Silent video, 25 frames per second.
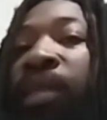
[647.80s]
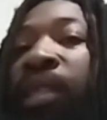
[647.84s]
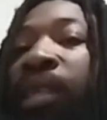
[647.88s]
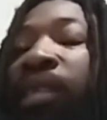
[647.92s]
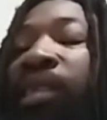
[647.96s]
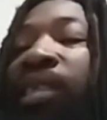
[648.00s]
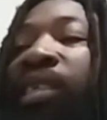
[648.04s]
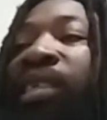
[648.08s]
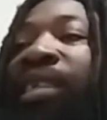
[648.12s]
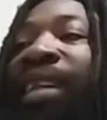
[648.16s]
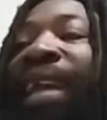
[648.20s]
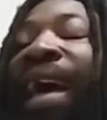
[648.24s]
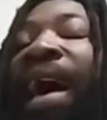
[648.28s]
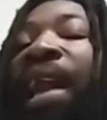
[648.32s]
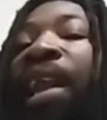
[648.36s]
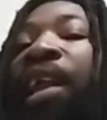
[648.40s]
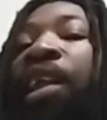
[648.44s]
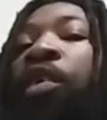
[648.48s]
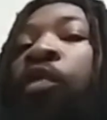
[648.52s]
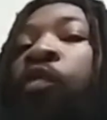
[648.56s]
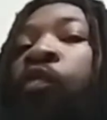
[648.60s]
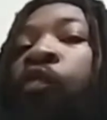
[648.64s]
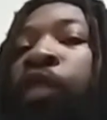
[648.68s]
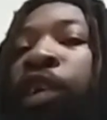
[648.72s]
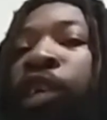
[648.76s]
This is not
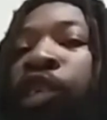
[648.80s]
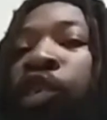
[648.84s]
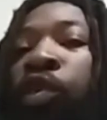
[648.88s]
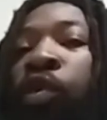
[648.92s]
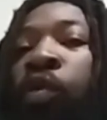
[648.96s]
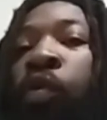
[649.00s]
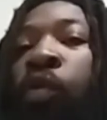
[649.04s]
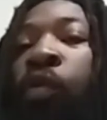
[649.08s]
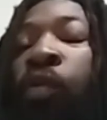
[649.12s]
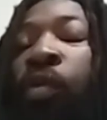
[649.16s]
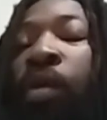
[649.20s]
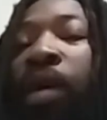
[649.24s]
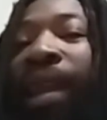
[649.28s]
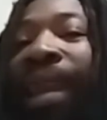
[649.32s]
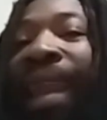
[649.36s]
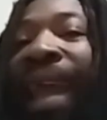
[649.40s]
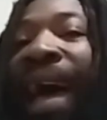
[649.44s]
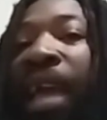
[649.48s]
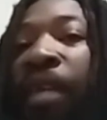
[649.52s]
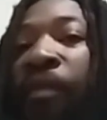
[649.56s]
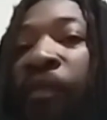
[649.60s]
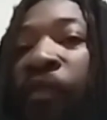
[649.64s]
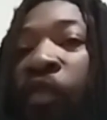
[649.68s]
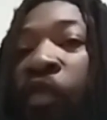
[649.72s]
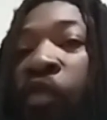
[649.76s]
an original
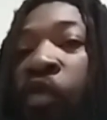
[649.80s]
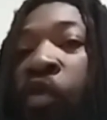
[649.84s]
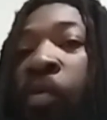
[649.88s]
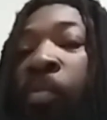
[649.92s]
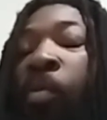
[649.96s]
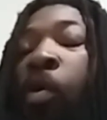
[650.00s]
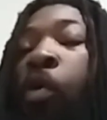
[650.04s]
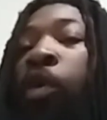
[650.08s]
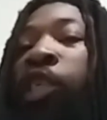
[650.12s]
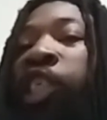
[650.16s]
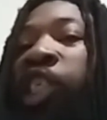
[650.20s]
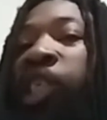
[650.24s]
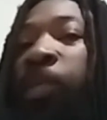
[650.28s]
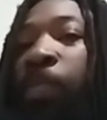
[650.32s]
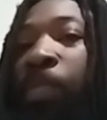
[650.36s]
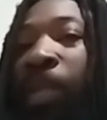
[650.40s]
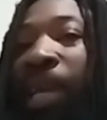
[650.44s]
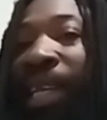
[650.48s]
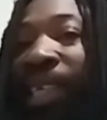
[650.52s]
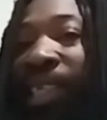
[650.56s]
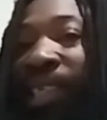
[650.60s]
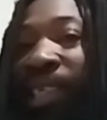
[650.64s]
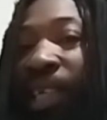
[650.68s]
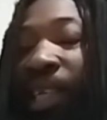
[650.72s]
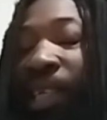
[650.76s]
life form or
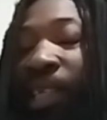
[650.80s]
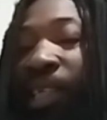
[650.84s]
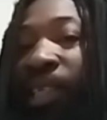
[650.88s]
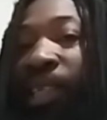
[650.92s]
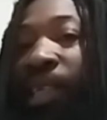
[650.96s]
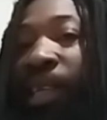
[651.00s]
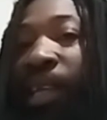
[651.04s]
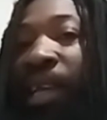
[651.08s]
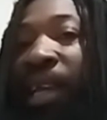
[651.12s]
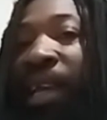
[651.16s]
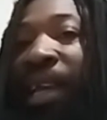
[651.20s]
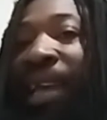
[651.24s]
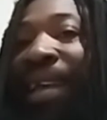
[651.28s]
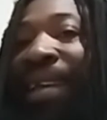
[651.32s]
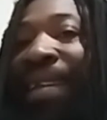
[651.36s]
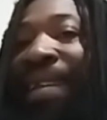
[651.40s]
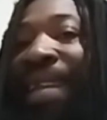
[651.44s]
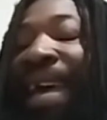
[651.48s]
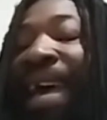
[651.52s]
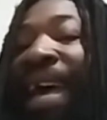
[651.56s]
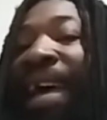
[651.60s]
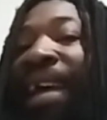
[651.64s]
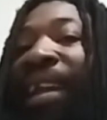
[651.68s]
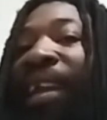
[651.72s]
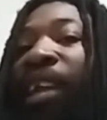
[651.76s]
species
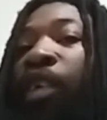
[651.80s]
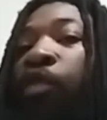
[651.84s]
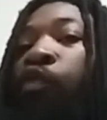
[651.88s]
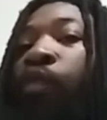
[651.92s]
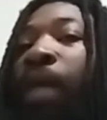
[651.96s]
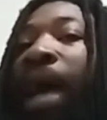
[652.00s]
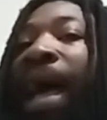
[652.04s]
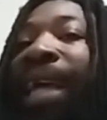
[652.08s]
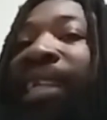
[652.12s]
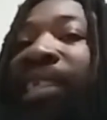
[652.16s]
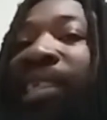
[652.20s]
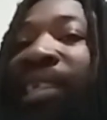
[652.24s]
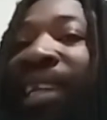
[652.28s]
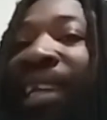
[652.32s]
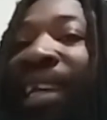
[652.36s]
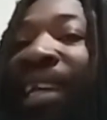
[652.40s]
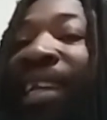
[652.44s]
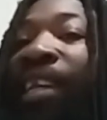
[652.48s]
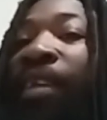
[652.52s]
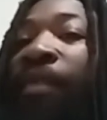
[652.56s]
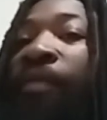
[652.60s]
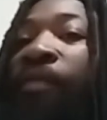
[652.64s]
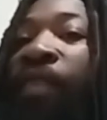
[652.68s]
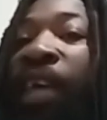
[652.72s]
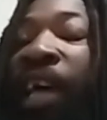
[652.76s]
that
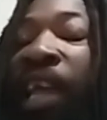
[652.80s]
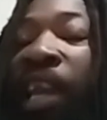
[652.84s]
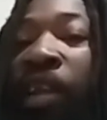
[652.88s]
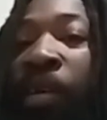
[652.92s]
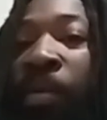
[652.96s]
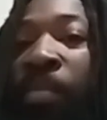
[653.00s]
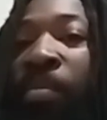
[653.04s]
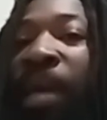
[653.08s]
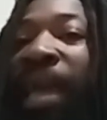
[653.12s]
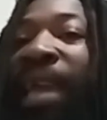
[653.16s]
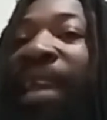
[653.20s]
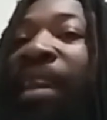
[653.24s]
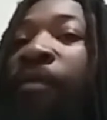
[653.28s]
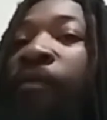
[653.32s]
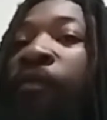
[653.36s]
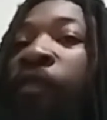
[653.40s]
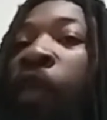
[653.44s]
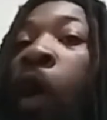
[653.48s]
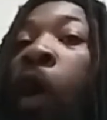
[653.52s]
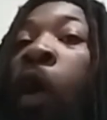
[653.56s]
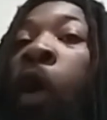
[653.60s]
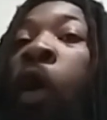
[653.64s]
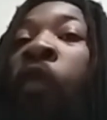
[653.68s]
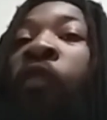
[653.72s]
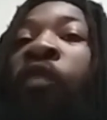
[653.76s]
gradually developed and
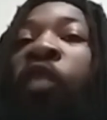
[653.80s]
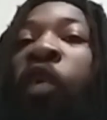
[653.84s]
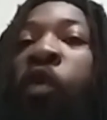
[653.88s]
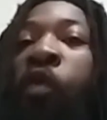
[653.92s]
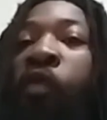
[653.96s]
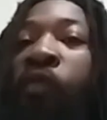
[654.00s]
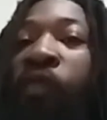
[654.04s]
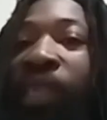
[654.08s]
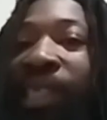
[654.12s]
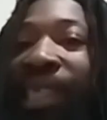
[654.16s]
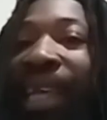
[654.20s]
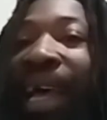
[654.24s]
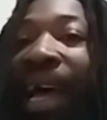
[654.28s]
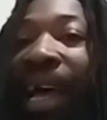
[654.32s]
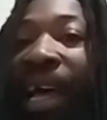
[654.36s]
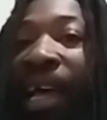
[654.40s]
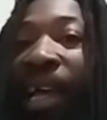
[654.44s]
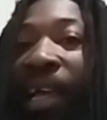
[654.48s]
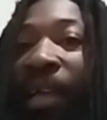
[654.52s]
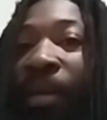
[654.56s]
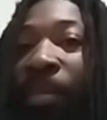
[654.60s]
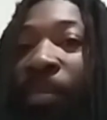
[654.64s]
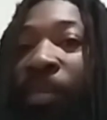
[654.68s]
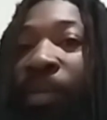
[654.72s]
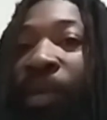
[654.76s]
evolved over
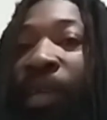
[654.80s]
time.